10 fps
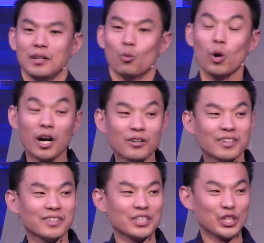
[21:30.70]
Well,
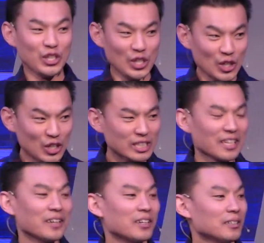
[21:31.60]
years
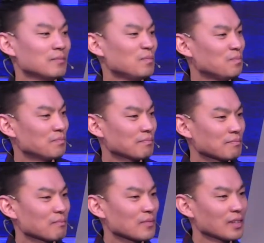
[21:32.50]
later,
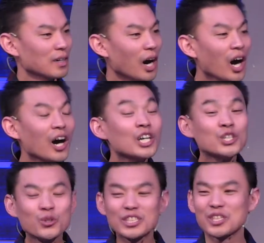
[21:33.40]

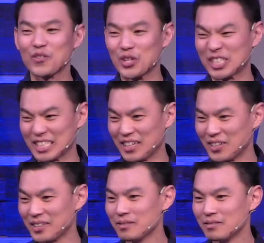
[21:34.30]
hundreds of years
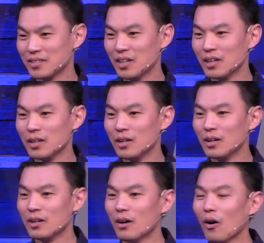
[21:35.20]
later,
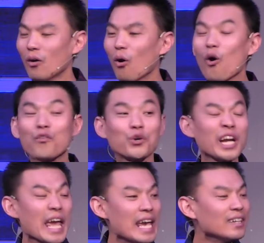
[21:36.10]
over
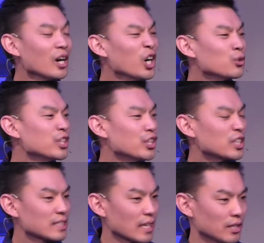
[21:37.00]
800
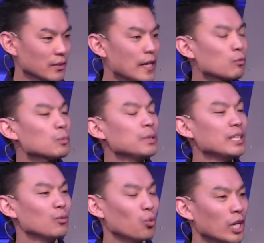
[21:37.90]
years later, there would
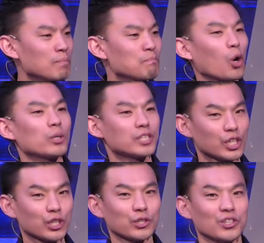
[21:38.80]
be one
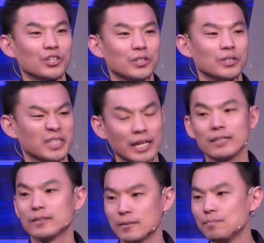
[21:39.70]
particular
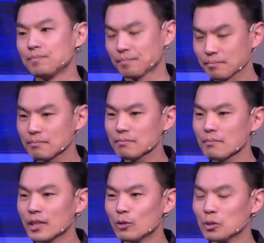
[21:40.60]
night.
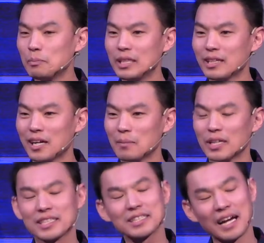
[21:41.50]
It would be a
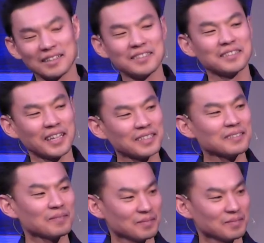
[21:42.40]
silent night,